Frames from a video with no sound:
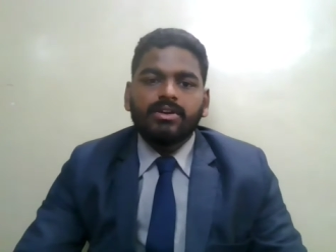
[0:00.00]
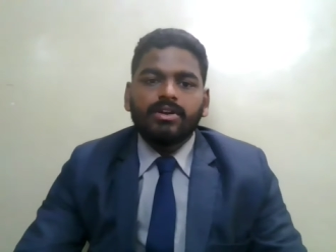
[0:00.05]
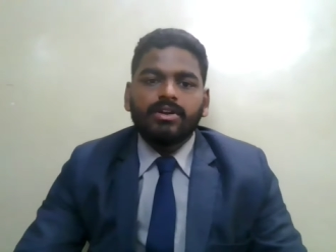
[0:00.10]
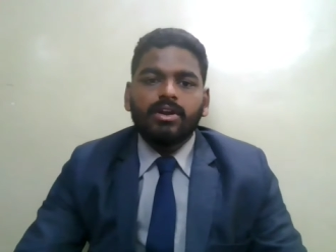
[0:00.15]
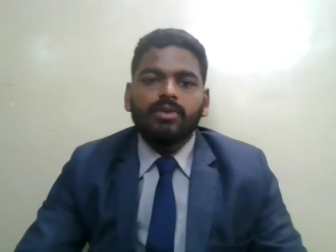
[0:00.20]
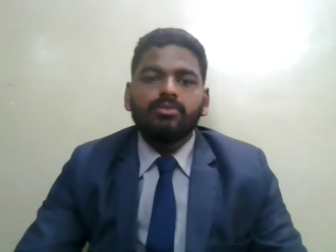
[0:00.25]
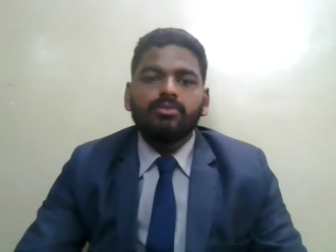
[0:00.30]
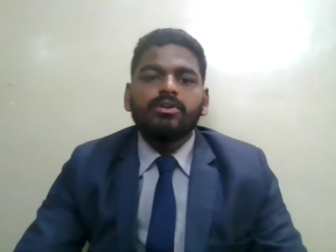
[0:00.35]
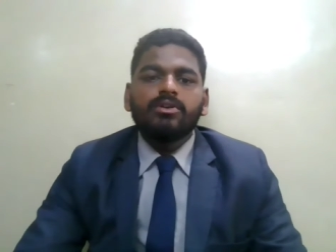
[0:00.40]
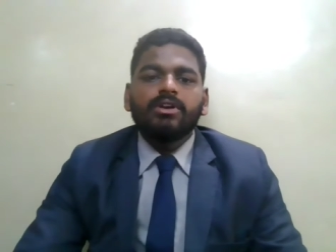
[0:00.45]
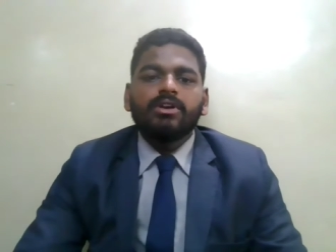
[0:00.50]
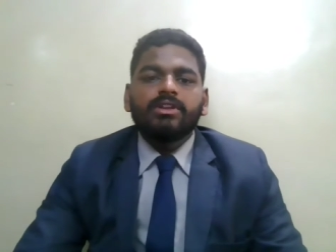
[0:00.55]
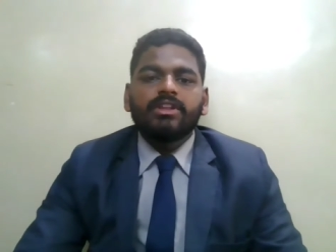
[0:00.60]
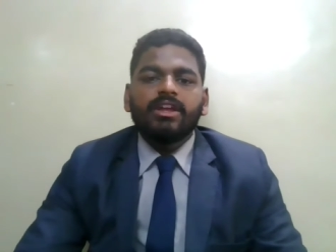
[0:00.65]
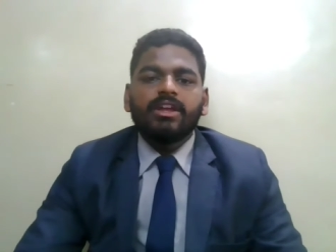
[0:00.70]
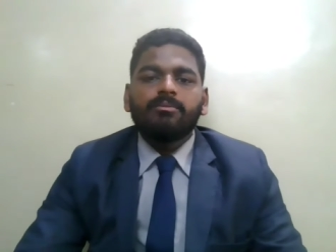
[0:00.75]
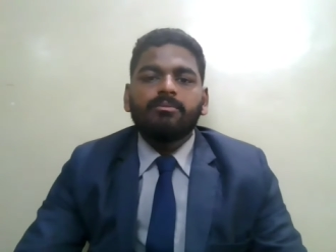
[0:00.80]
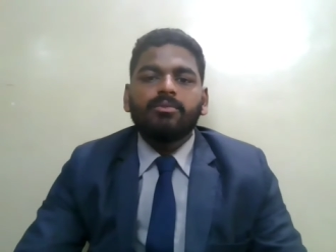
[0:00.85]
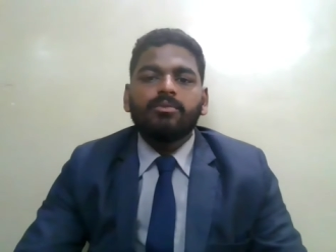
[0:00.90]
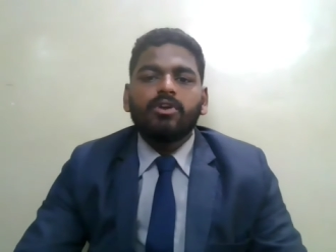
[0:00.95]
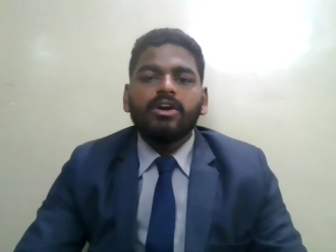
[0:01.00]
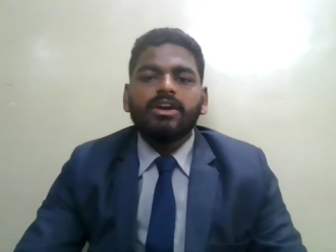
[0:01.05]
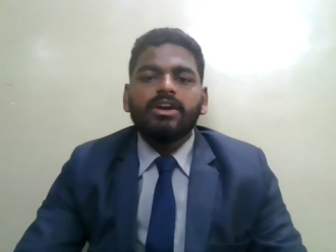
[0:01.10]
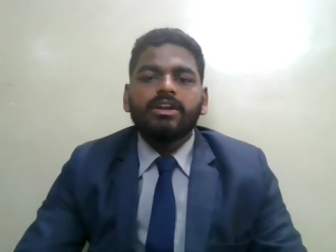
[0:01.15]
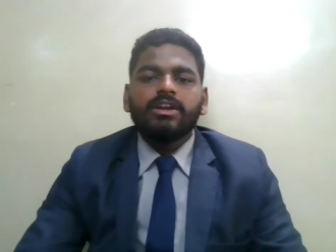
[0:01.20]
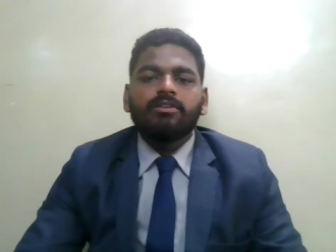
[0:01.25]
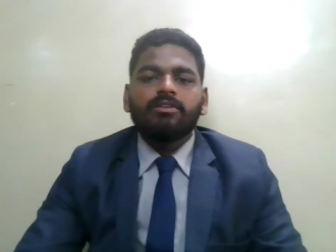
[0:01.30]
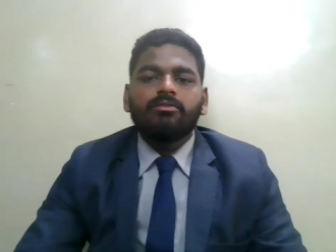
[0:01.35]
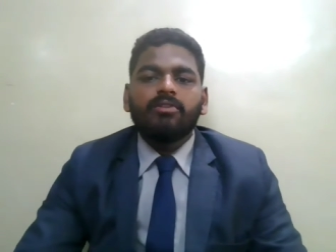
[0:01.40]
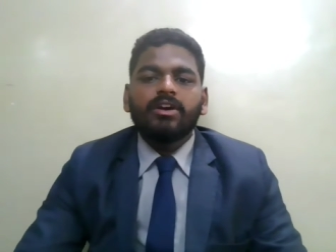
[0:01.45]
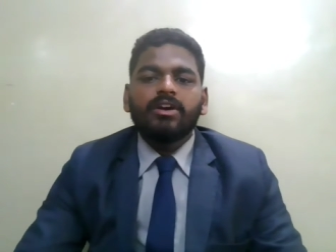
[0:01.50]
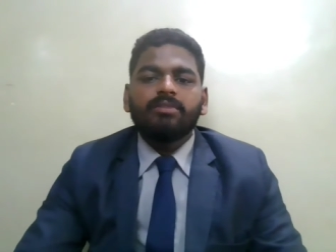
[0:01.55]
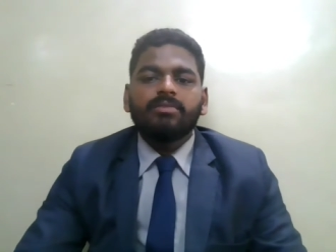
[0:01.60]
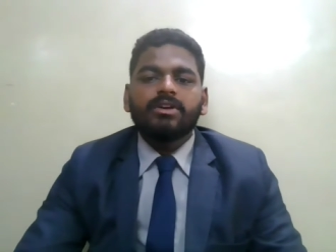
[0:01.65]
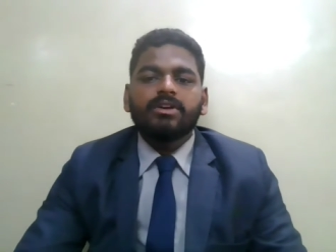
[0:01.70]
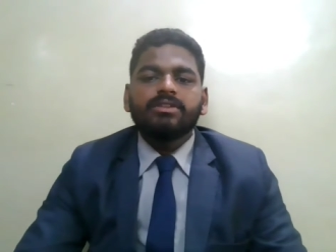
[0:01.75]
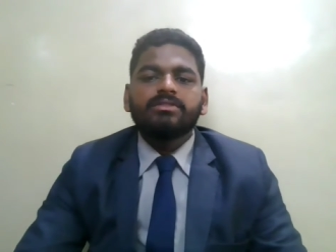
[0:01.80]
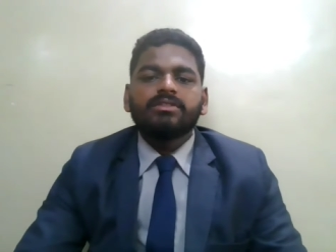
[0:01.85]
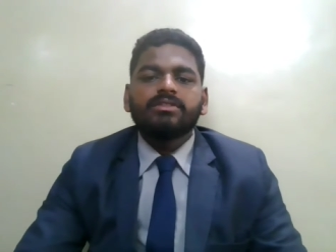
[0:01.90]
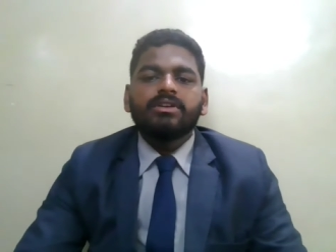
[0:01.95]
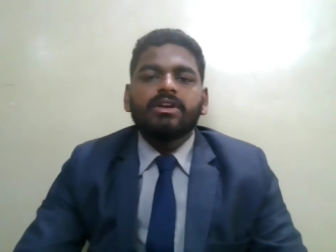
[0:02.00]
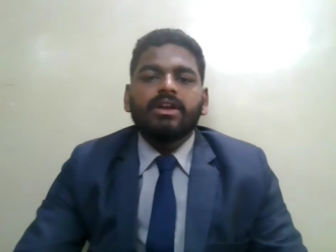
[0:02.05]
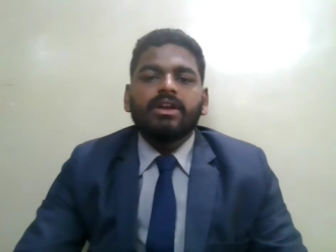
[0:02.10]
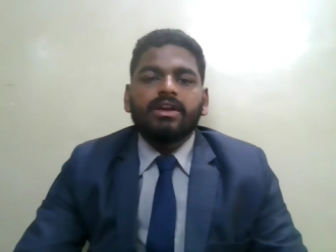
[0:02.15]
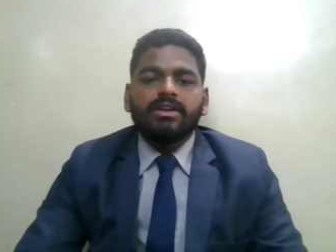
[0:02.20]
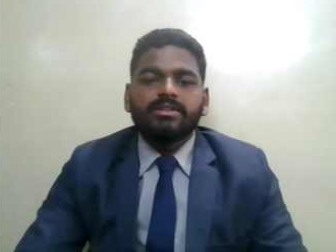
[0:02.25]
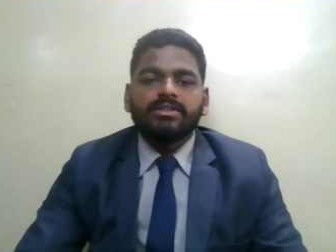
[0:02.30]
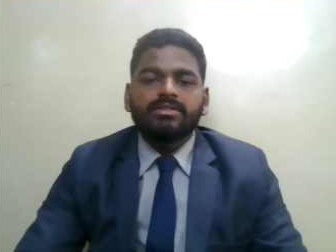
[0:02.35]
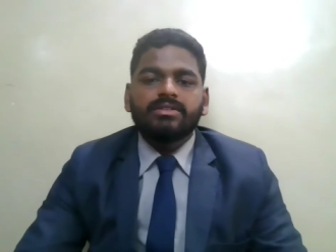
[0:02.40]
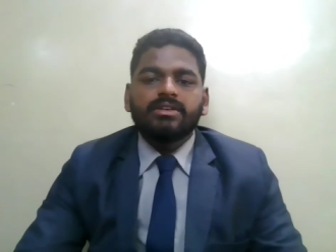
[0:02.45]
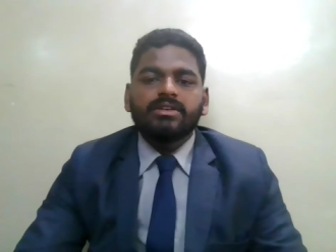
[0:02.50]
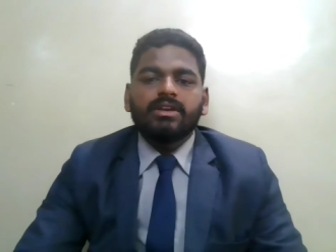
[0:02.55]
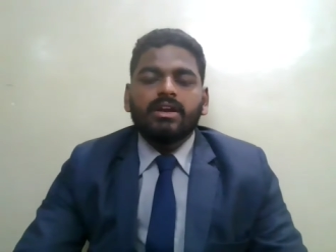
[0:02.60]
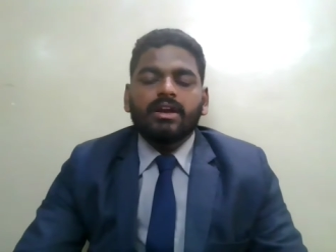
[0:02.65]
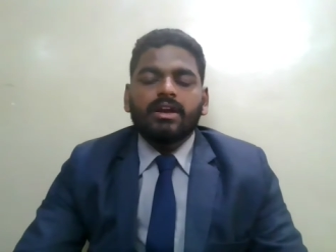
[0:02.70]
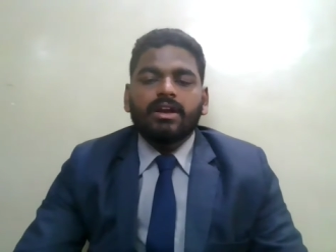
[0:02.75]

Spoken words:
Now, the employee requirements is